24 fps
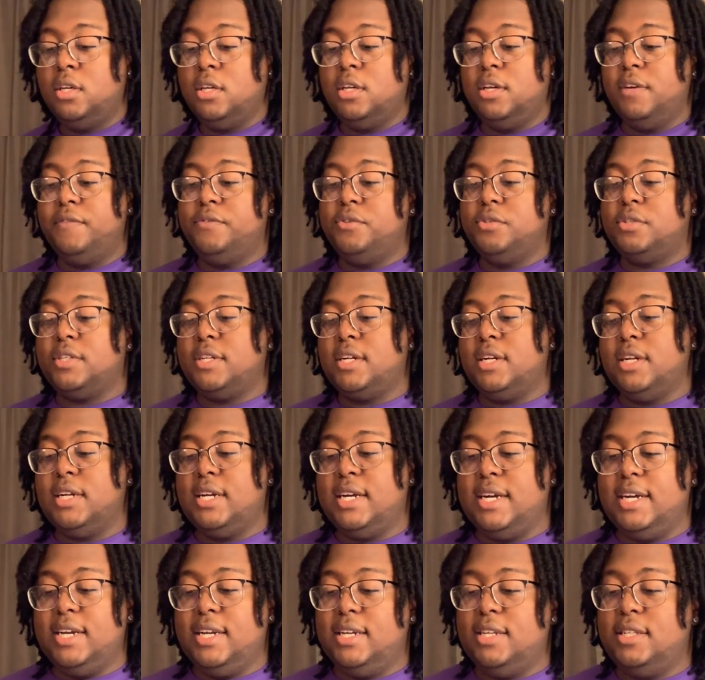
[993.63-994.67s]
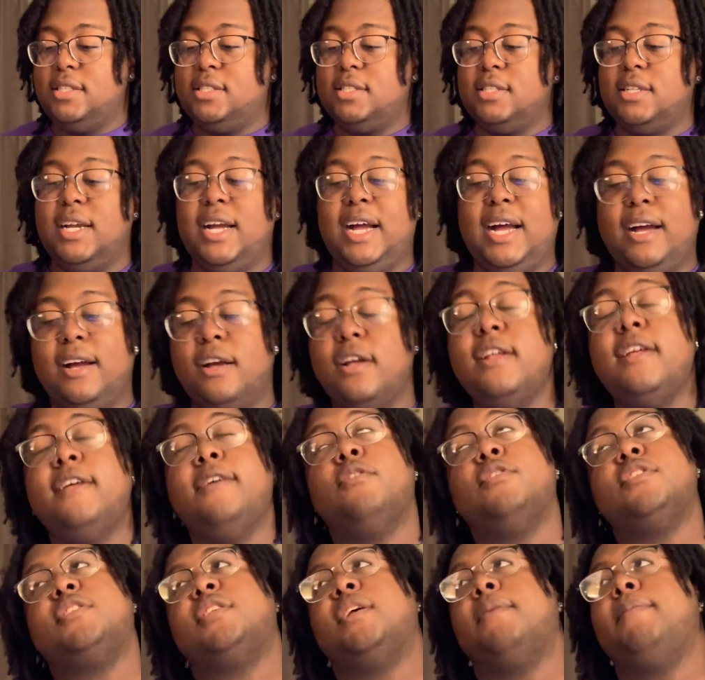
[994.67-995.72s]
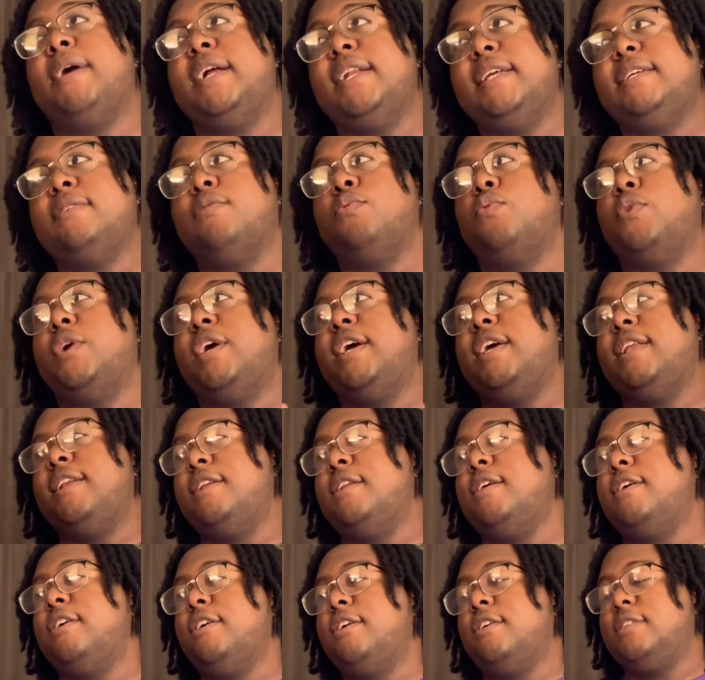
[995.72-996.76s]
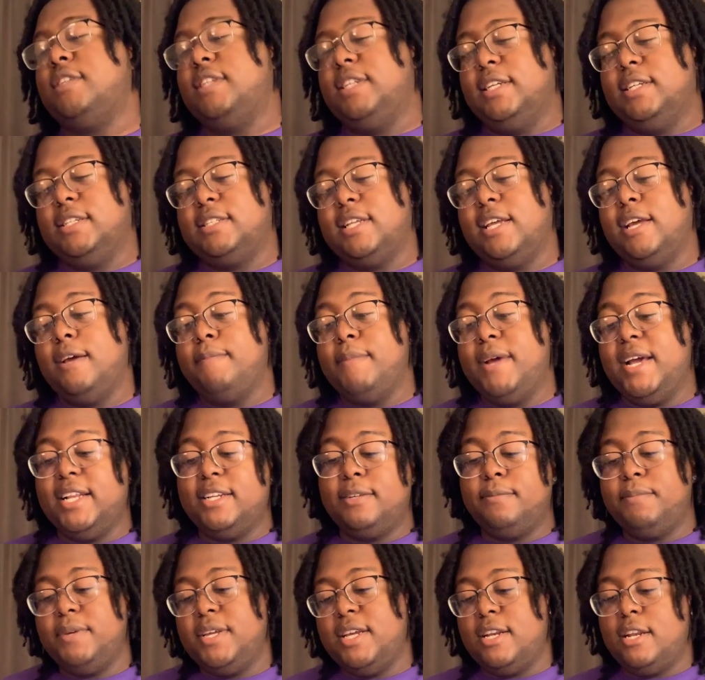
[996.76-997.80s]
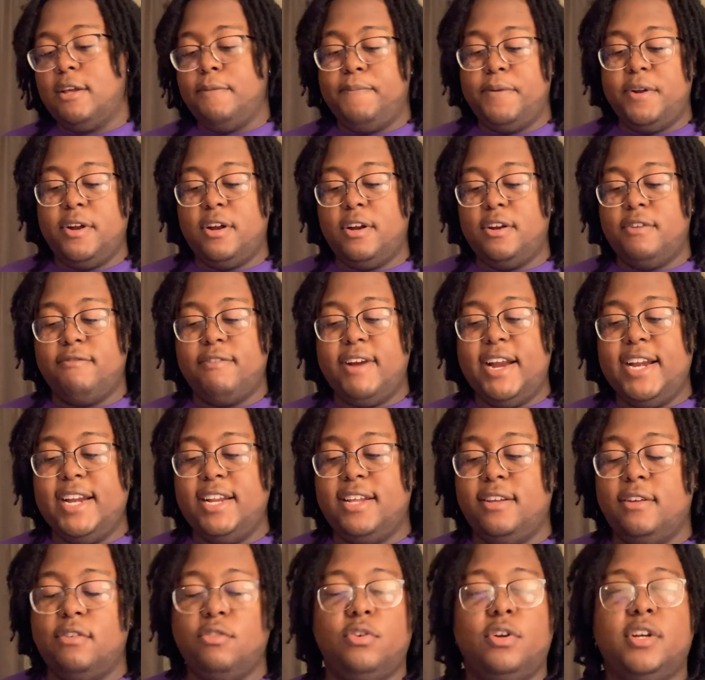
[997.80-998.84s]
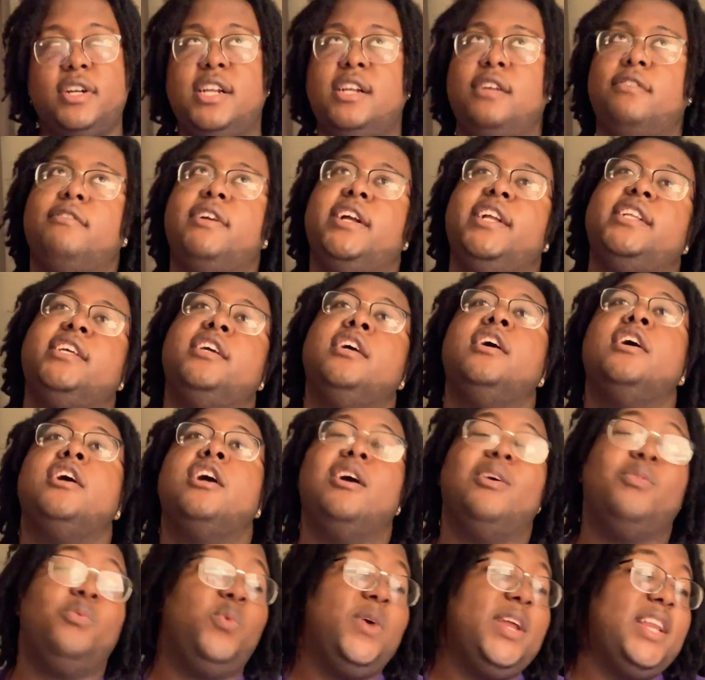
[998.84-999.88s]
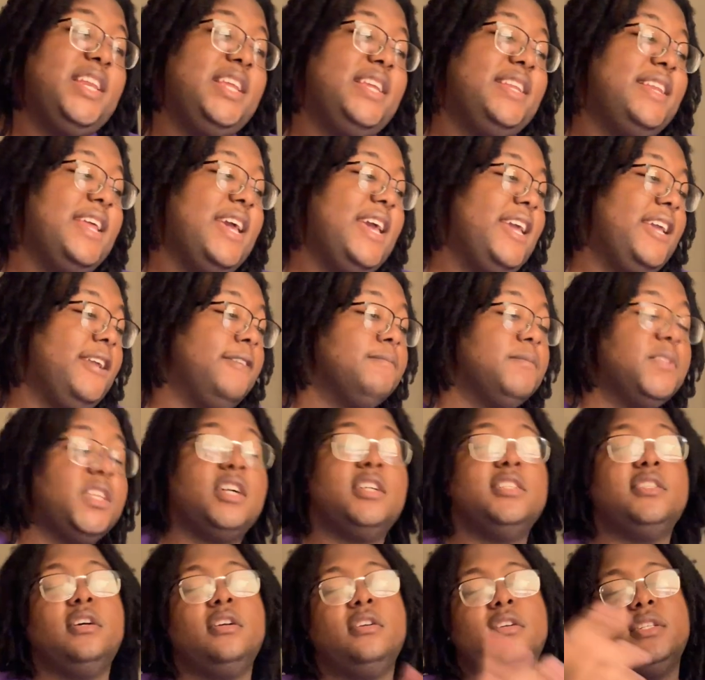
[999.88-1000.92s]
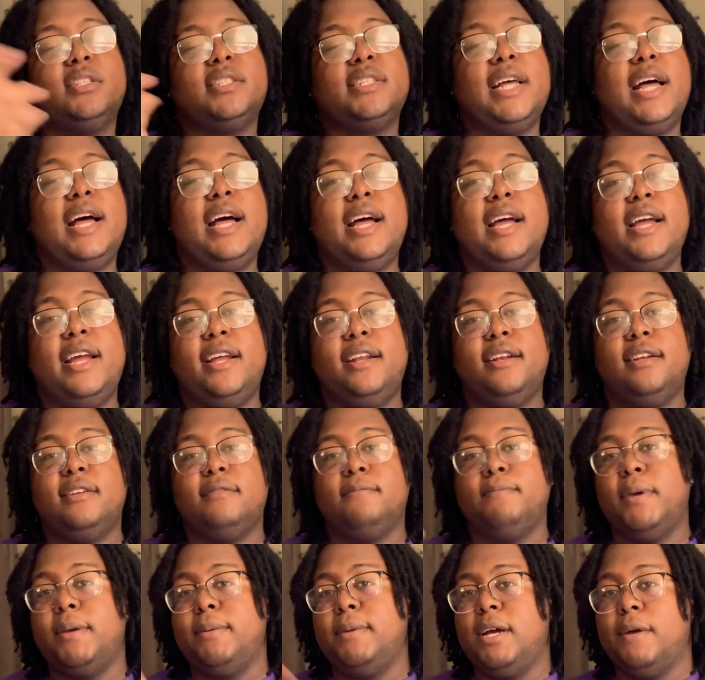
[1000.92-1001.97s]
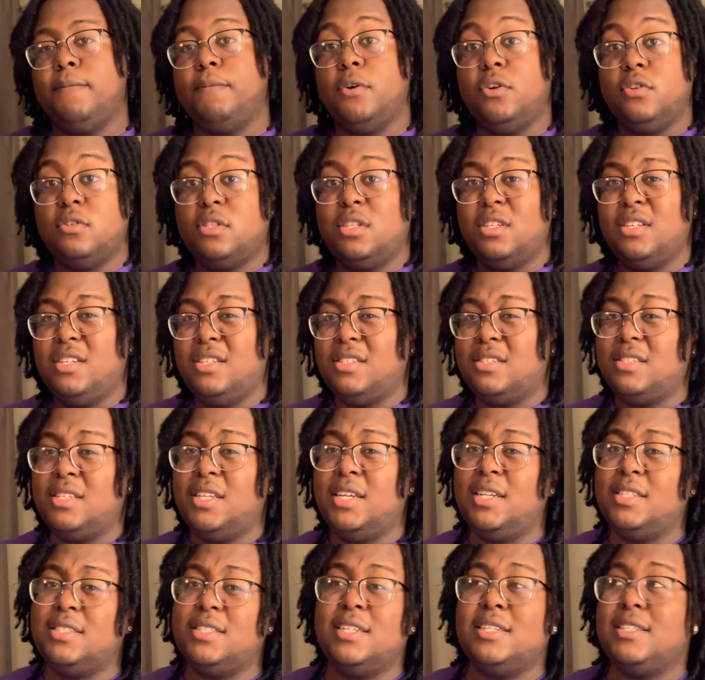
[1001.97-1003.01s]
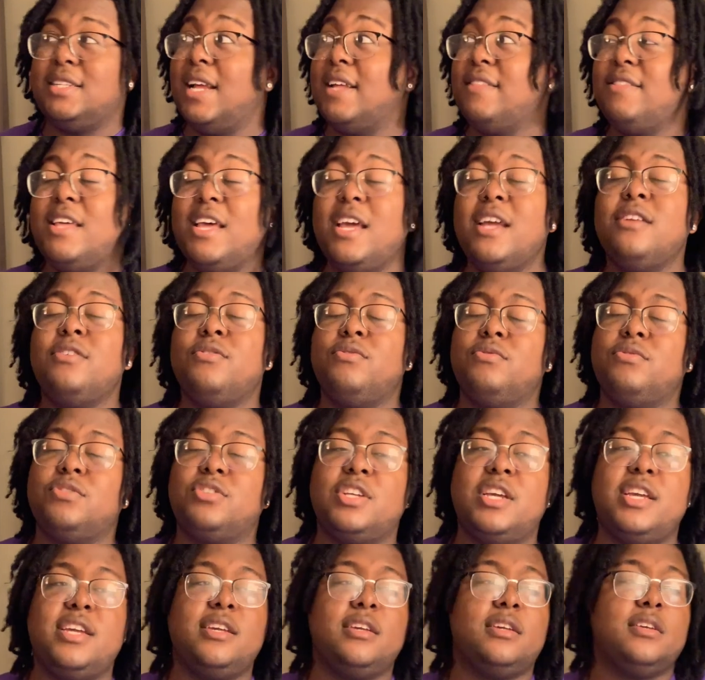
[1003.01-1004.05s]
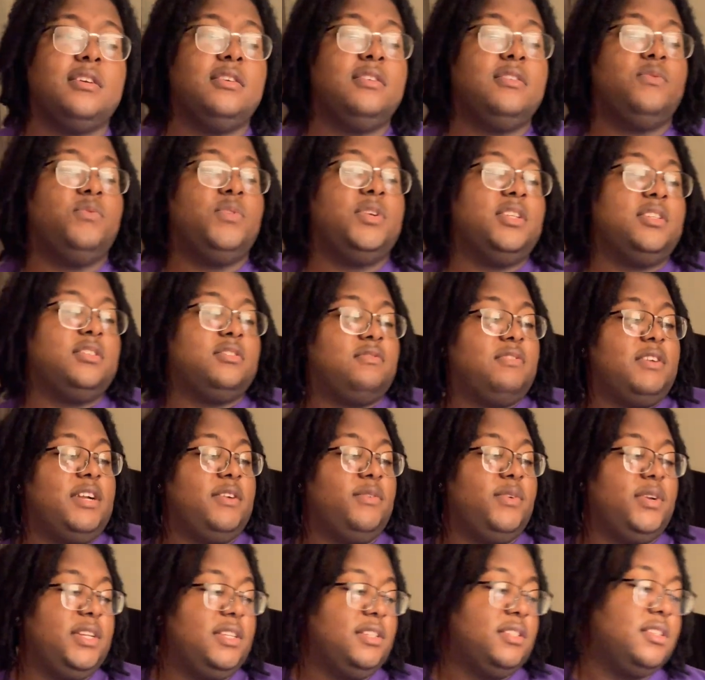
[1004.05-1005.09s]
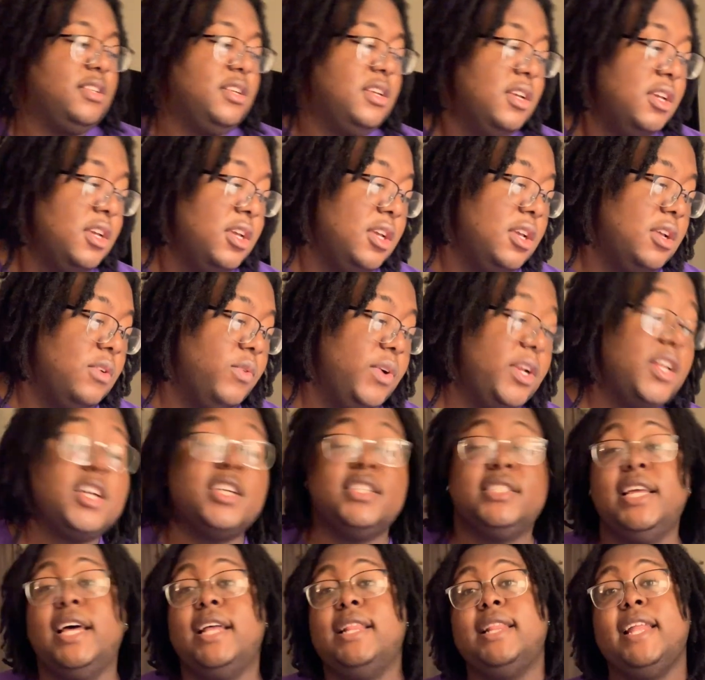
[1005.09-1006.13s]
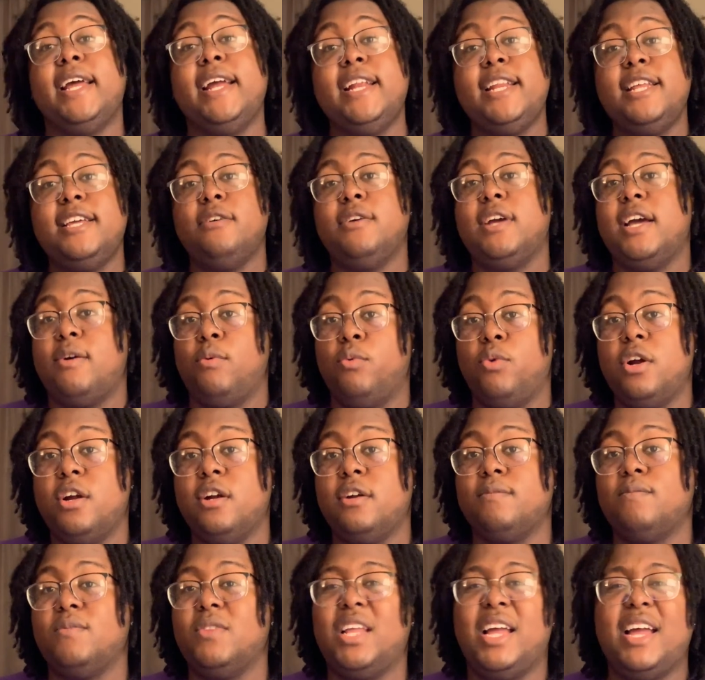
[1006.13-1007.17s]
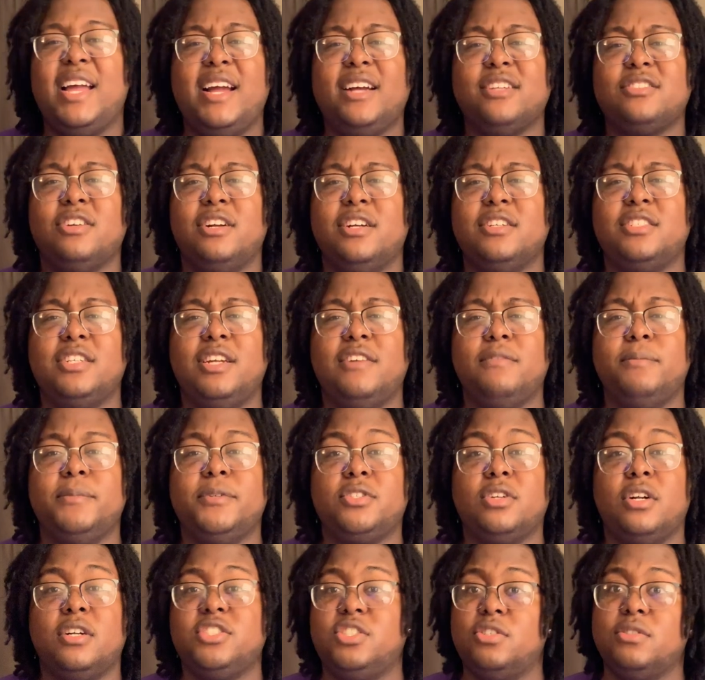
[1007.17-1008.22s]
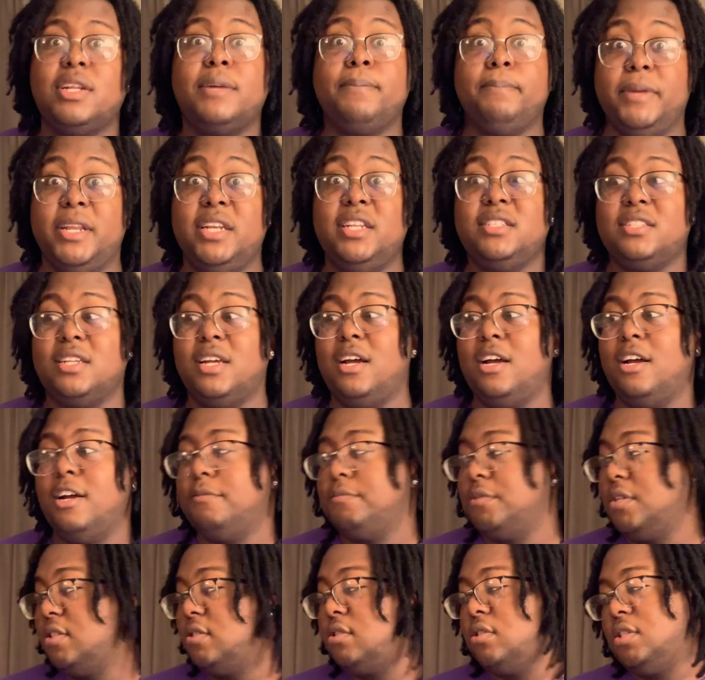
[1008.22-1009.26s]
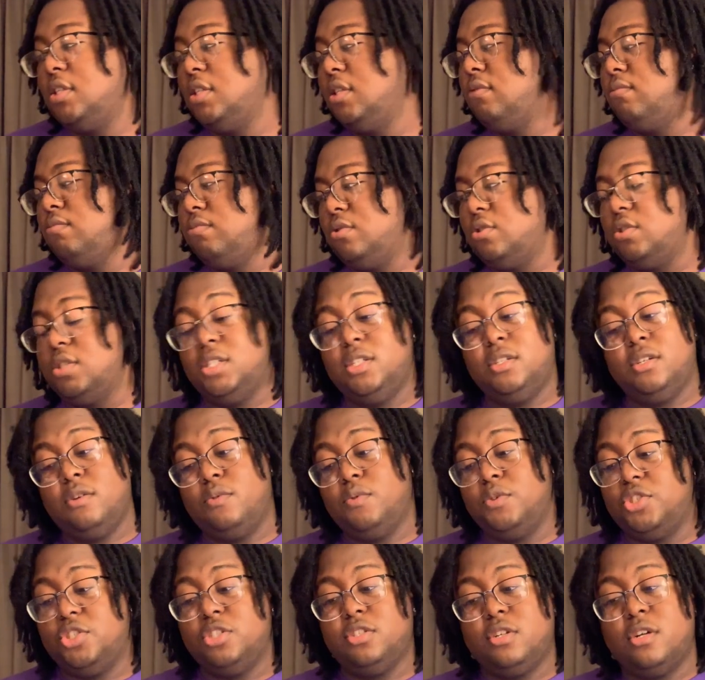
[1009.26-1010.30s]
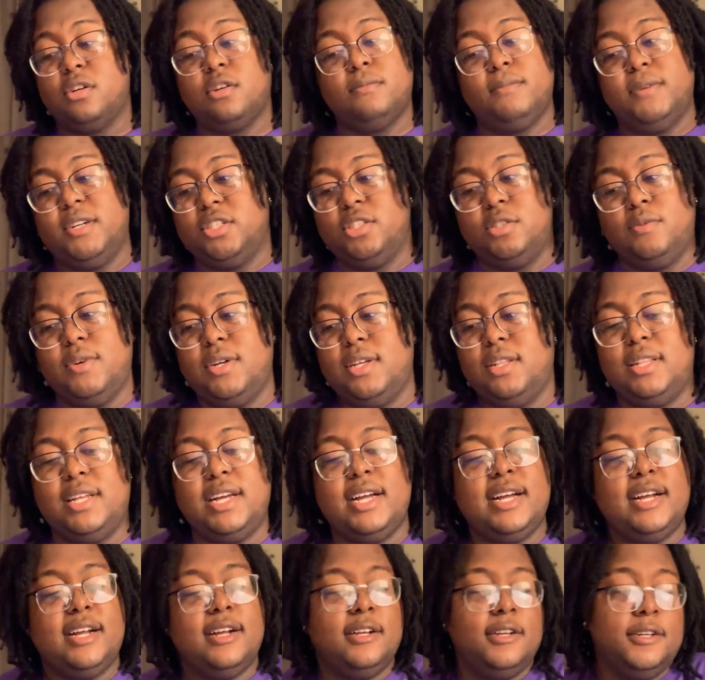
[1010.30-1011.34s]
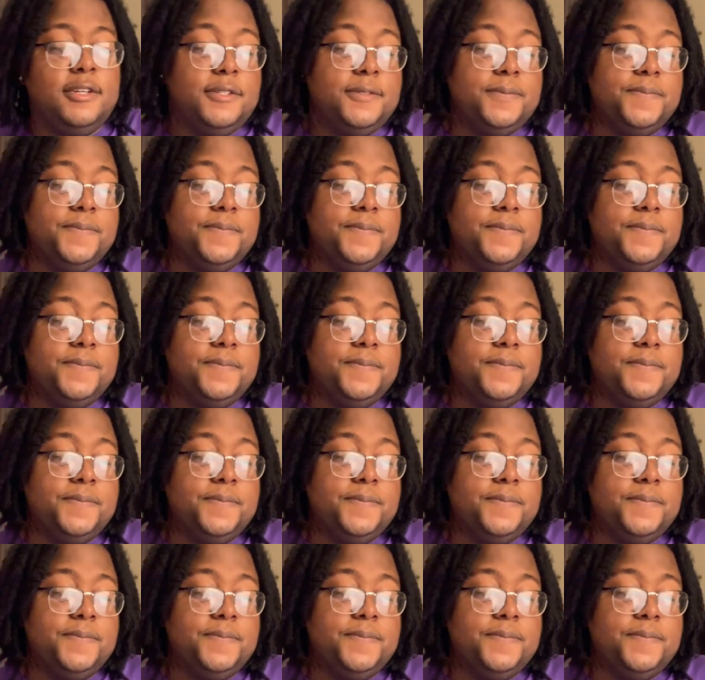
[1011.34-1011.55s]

If you scared of heights, I, somebody in there did say, imagine being up here on a rainy, or not a rainy, a windy day. Because on the sign, maybe I posted, it says that that thing do shake on uh, when it's when it's, when, because that lady at work, and I asked her if she ever been to our, she was like, many times. Like, she, she know what she talking about. She wasn't lying.